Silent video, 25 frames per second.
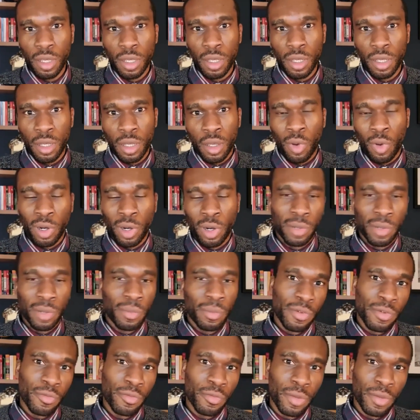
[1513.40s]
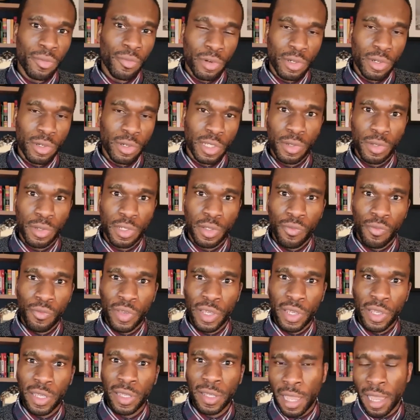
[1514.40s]
One of my favorite inference servers
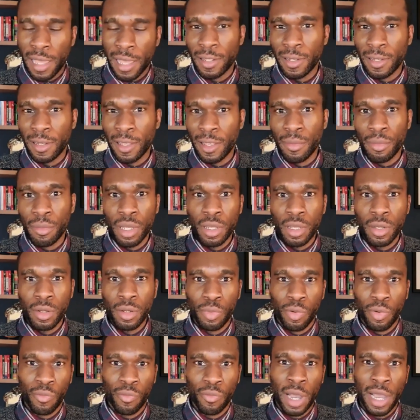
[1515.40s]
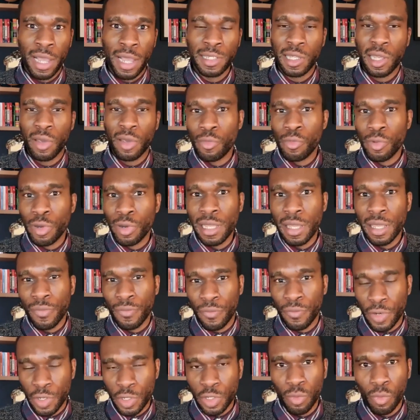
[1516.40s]
via LLM provides a really
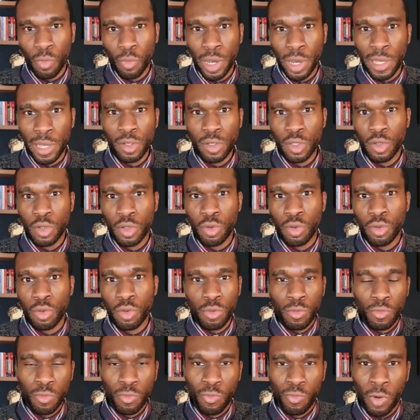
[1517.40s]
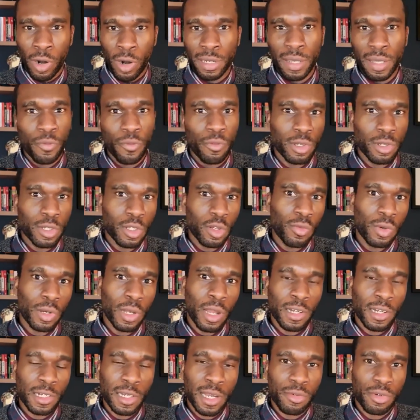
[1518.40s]
efficient way to run inference over
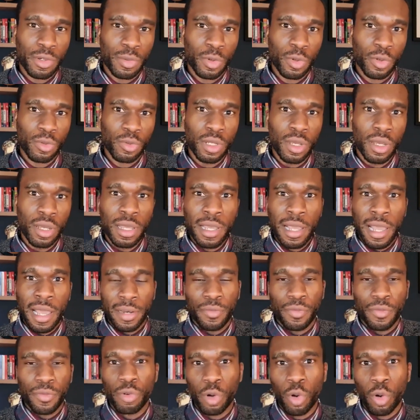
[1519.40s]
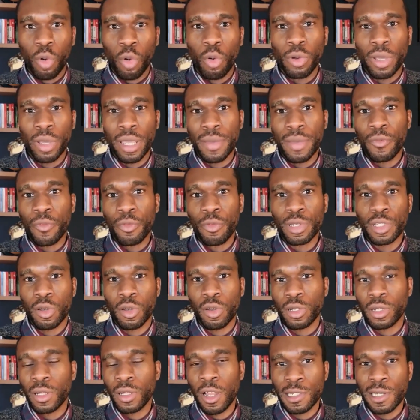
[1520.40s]
large language models. And if you recall, inference
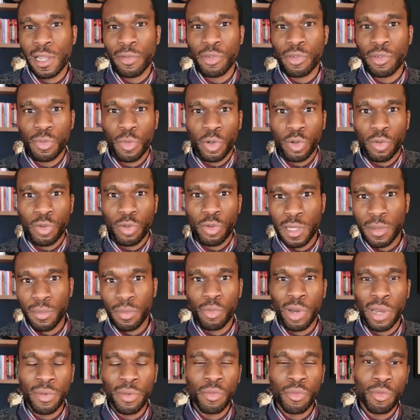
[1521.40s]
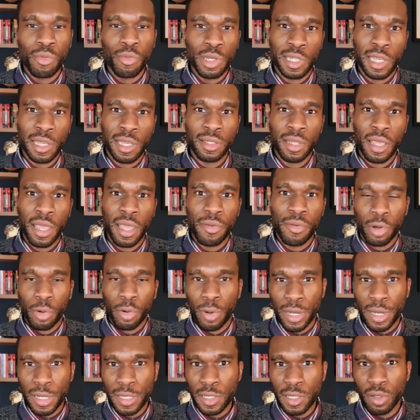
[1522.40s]
on a large language model is simply when we send a
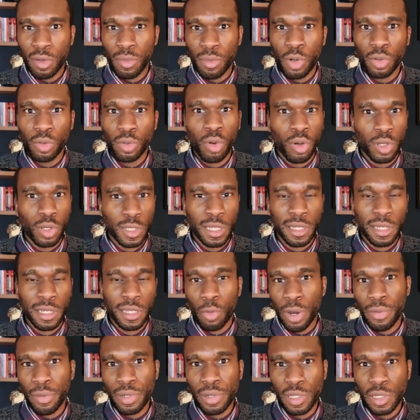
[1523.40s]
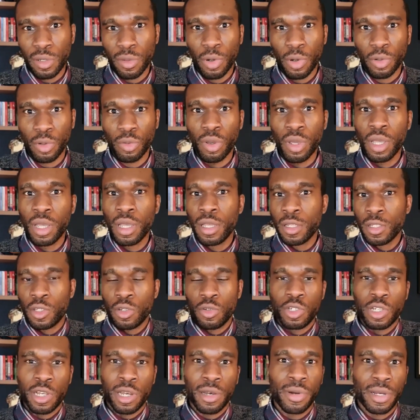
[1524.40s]
request to the model or send a query to the model
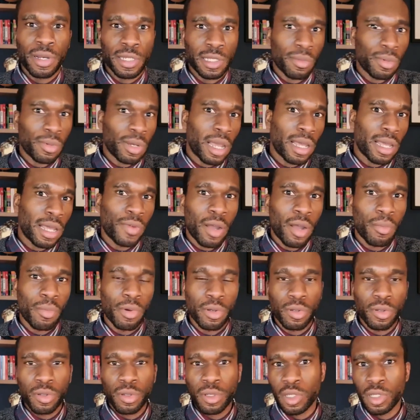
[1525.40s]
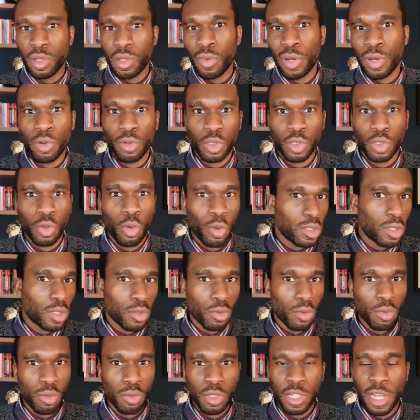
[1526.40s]
to generate some kind of output. So when you're talking
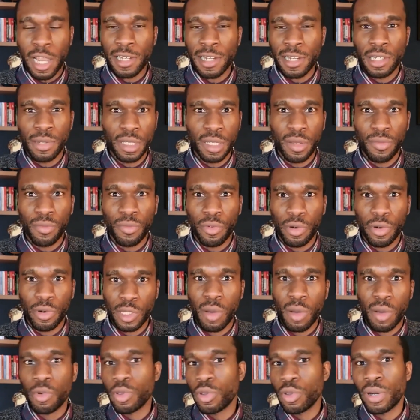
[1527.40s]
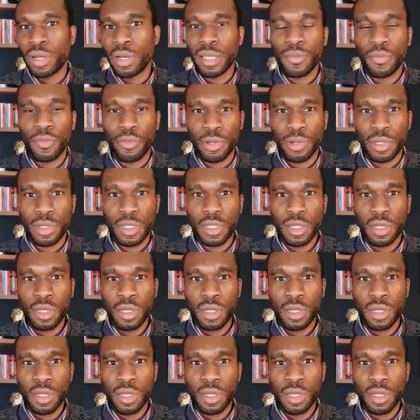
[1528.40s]
to ChatGPT, for example, you're running inference.